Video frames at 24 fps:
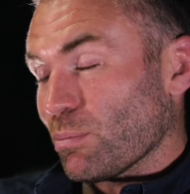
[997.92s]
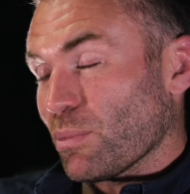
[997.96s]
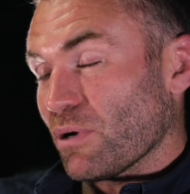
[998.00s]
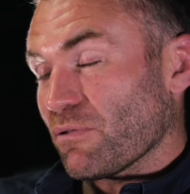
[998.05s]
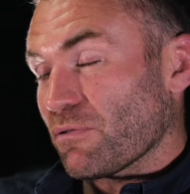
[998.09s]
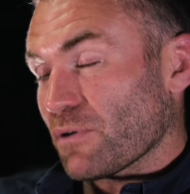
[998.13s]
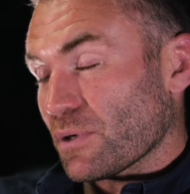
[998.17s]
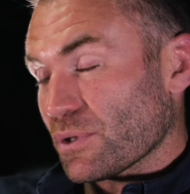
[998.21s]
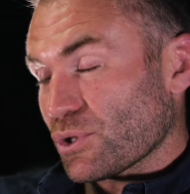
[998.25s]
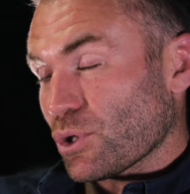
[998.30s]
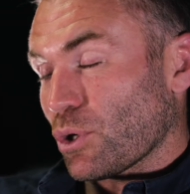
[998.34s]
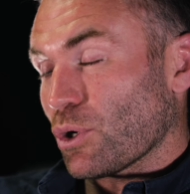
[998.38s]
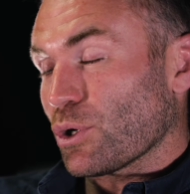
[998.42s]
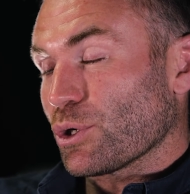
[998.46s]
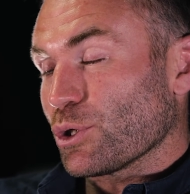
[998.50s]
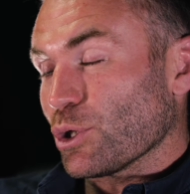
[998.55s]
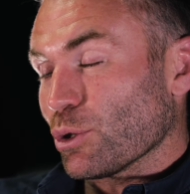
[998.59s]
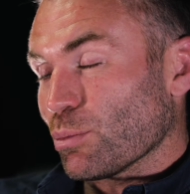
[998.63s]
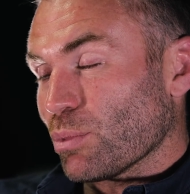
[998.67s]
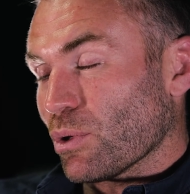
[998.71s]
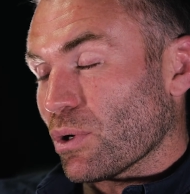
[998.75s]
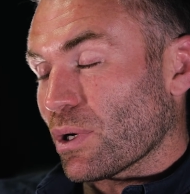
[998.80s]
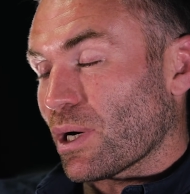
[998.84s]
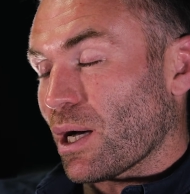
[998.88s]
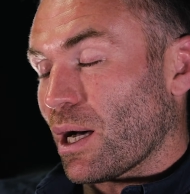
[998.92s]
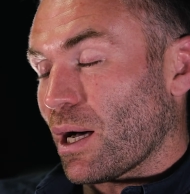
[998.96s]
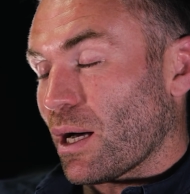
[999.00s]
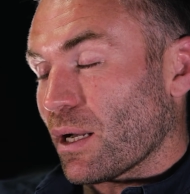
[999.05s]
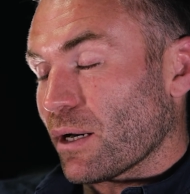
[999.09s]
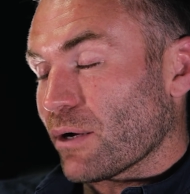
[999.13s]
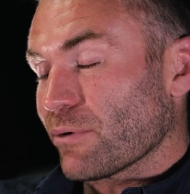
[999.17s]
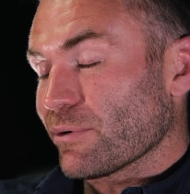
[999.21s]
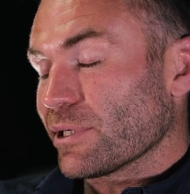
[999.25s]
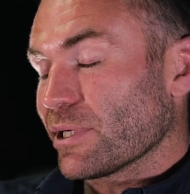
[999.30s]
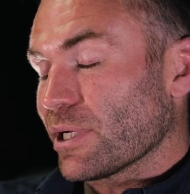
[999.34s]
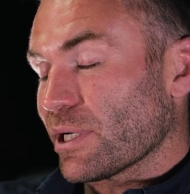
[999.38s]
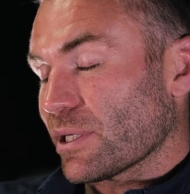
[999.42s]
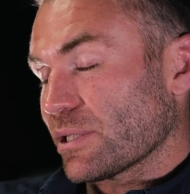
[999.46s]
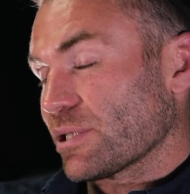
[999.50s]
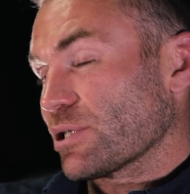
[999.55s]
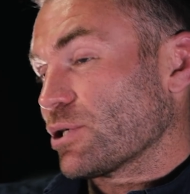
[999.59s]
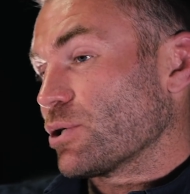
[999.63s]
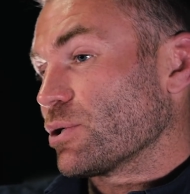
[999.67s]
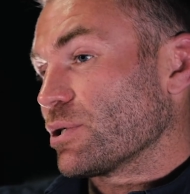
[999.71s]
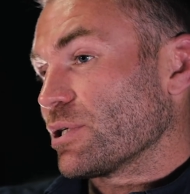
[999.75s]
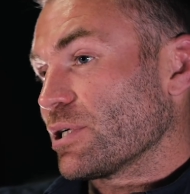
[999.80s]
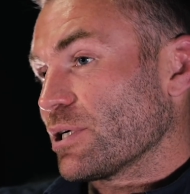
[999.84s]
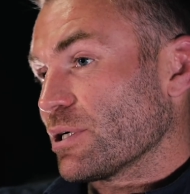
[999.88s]
first audiobook on, I realized I
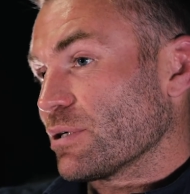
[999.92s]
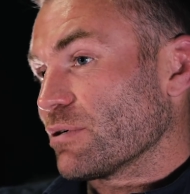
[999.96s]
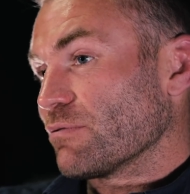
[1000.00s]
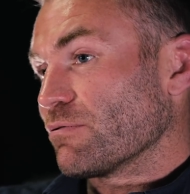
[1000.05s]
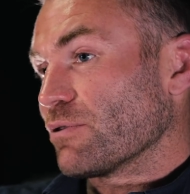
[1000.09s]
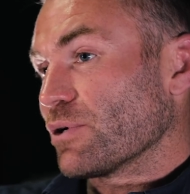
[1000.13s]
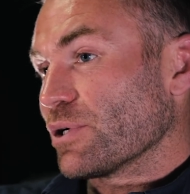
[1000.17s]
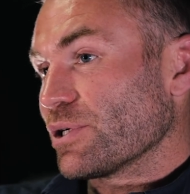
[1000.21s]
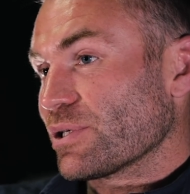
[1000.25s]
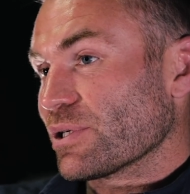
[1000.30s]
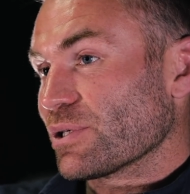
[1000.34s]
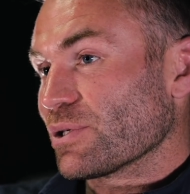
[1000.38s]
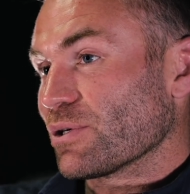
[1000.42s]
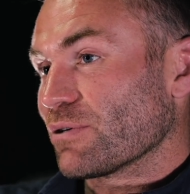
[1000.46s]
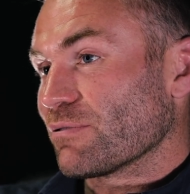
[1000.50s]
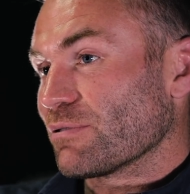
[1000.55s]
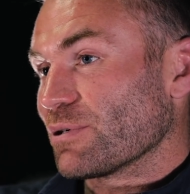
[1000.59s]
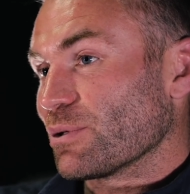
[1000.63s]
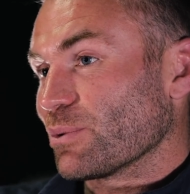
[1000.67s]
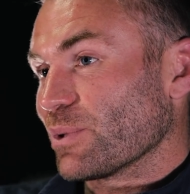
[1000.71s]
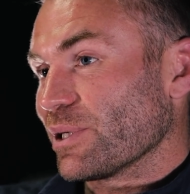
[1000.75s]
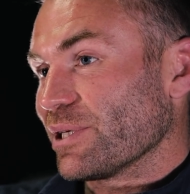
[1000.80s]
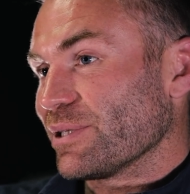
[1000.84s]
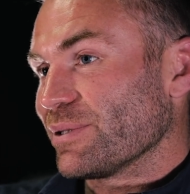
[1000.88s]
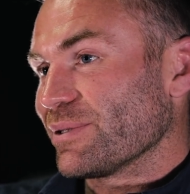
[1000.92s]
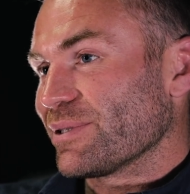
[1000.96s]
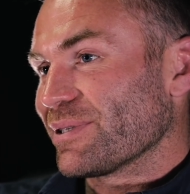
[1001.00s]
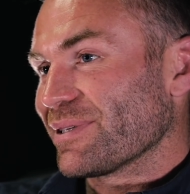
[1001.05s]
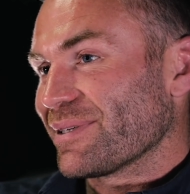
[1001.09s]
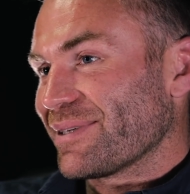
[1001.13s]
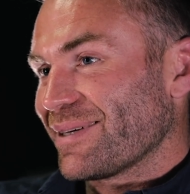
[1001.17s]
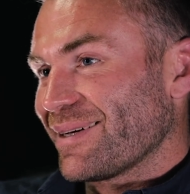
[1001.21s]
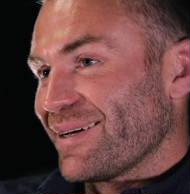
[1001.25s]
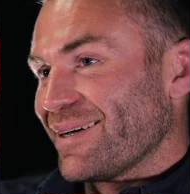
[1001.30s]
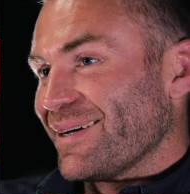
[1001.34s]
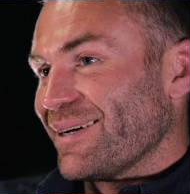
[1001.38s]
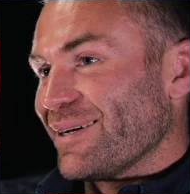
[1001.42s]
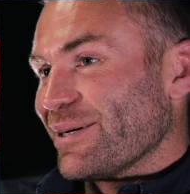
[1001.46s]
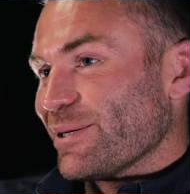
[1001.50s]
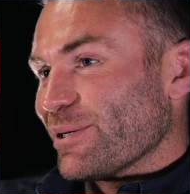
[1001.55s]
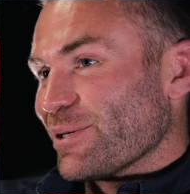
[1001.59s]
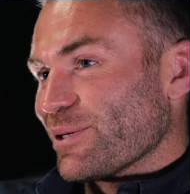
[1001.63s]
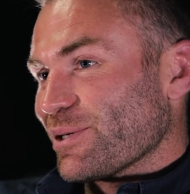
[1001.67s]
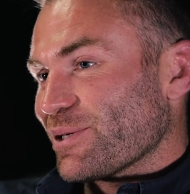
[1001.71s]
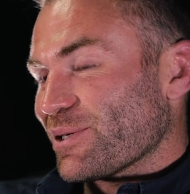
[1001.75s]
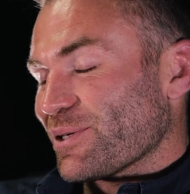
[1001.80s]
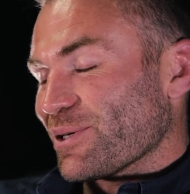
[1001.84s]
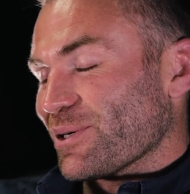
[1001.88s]
couldn't hear the voices over the wind.
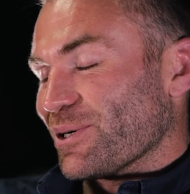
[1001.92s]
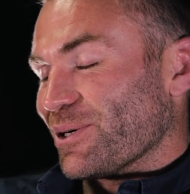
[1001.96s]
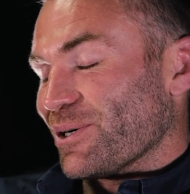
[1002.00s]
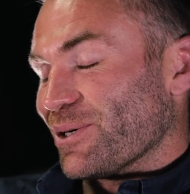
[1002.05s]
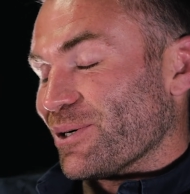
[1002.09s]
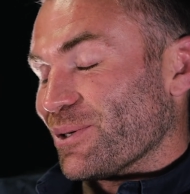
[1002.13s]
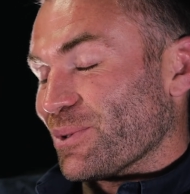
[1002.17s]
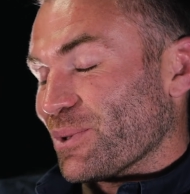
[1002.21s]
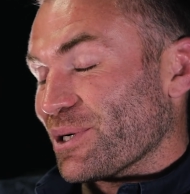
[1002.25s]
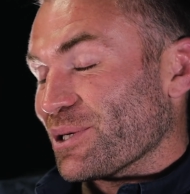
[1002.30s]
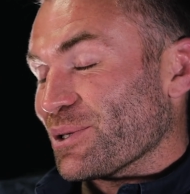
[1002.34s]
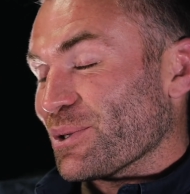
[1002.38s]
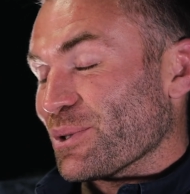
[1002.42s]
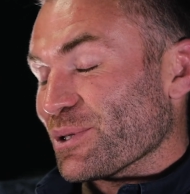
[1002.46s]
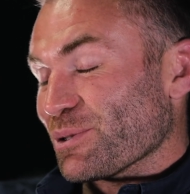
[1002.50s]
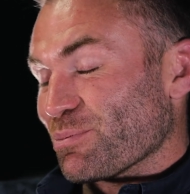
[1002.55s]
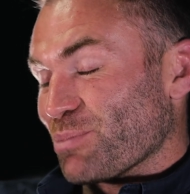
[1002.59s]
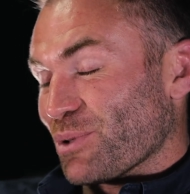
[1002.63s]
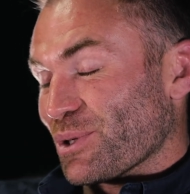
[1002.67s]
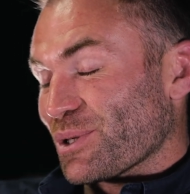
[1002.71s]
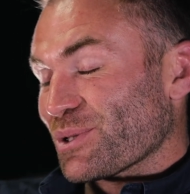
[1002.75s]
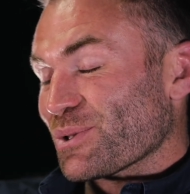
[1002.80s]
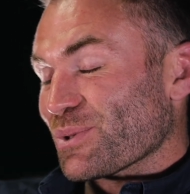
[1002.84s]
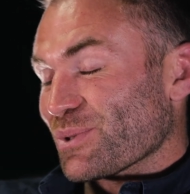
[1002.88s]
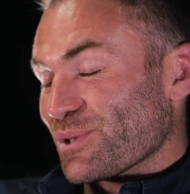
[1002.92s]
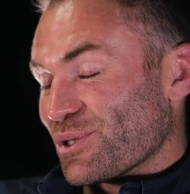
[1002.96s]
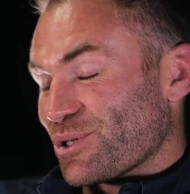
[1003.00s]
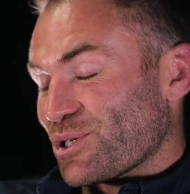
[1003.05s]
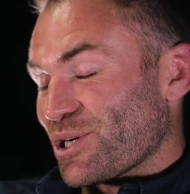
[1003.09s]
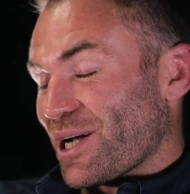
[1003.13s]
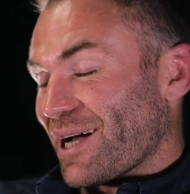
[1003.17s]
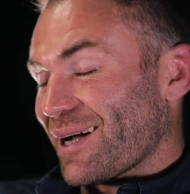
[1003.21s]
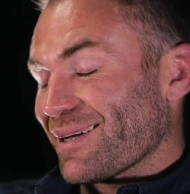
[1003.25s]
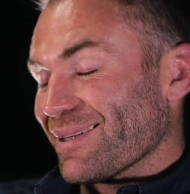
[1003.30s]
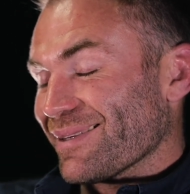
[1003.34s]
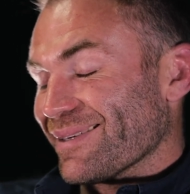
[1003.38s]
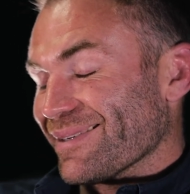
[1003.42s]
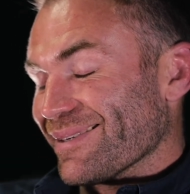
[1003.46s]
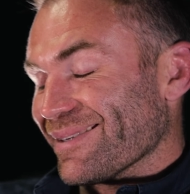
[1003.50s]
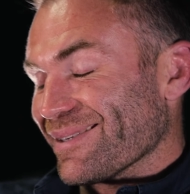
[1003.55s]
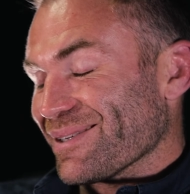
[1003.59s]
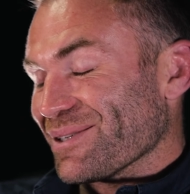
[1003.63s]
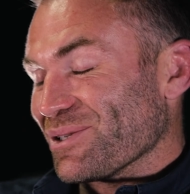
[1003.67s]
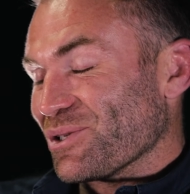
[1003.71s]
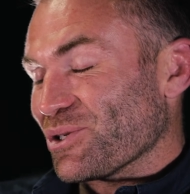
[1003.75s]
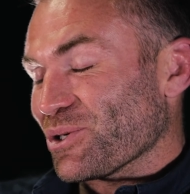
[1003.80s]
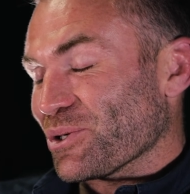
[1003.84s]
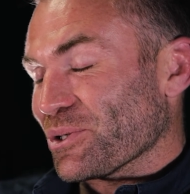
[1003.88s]
So one of those books was Shackleton's
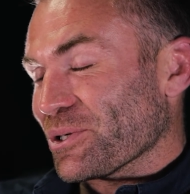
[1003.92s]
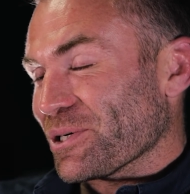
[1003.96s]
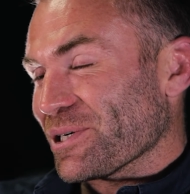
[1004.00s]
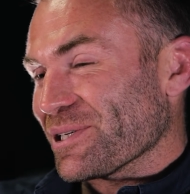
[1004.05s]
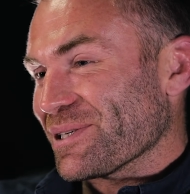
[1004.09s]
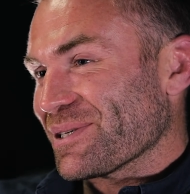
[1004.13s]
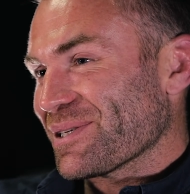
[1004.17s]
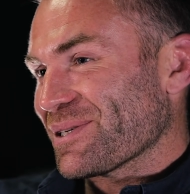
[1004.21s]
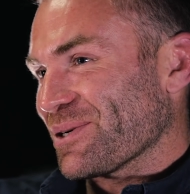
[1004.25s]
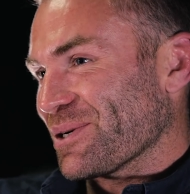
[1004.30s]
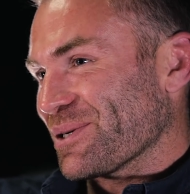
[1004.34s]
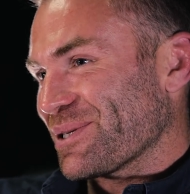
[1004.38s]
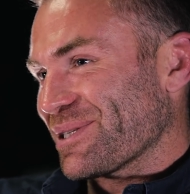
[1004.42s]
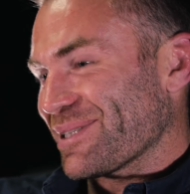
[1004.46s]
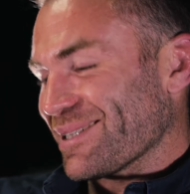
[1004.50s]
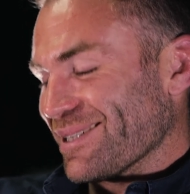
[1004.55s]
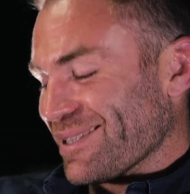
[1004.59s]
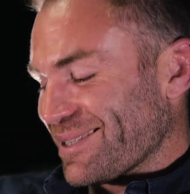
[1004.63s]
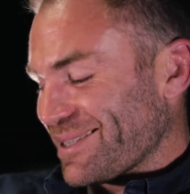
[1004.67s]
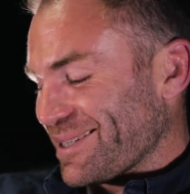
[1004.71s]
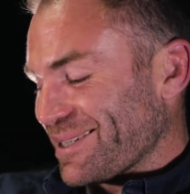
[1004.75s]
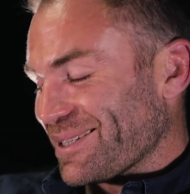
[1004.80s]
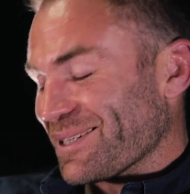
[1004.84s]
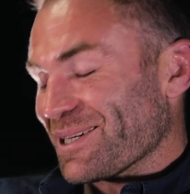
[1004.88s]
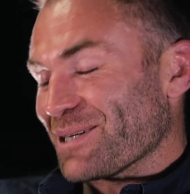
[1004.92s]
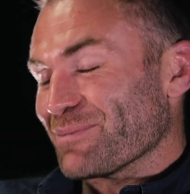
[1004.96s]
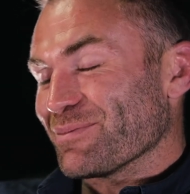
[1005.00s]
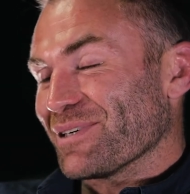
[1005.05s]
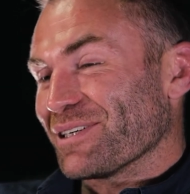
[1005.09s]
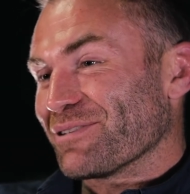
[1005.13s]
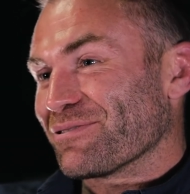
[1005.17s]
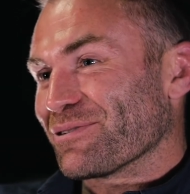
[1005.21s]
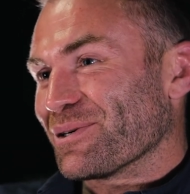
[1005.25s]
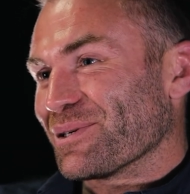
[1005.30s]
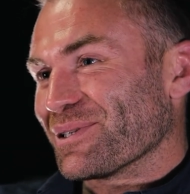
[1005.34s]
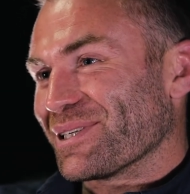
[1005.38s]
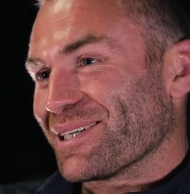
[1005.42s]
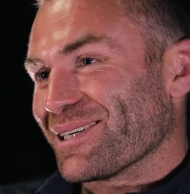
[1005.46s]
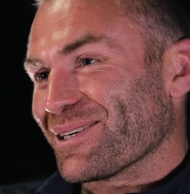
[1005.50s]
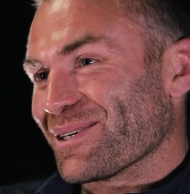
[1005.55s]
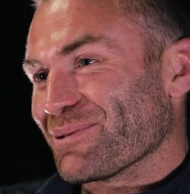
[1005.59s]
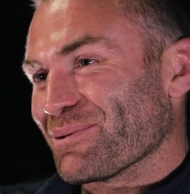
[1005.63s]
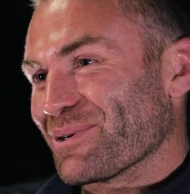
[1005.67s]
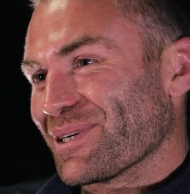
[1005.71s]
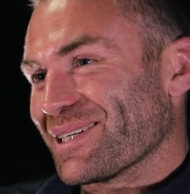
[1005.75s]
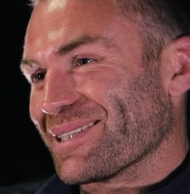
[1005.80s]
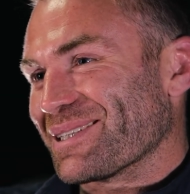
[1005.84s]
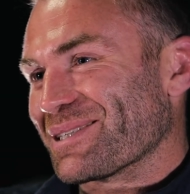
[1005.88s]
Endurance. So it's still sitting on my phone here
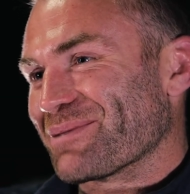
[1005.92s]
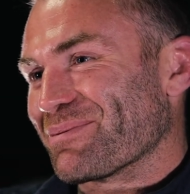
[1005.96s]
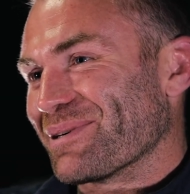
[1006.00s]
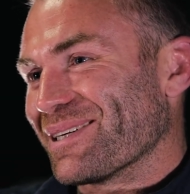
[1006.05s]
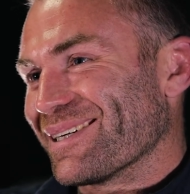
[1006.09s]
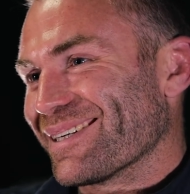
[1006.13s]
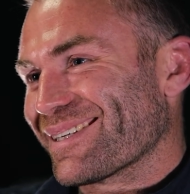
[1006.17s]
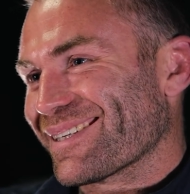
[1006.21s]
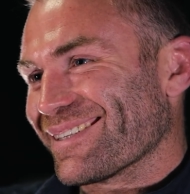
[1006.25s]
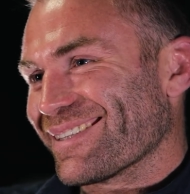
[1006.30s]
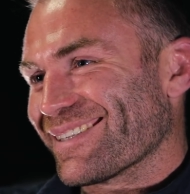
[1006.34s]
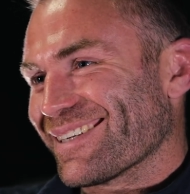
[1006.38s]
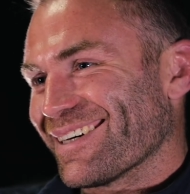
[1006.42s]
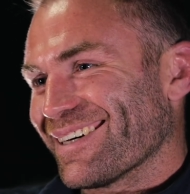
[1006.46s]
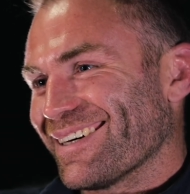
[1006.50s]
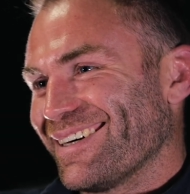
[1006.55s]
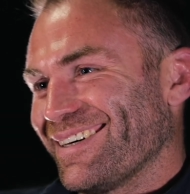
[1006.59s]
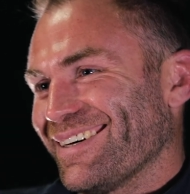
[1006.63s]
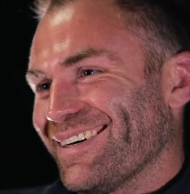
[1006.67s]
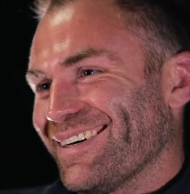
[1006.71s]
waiting to be listened to.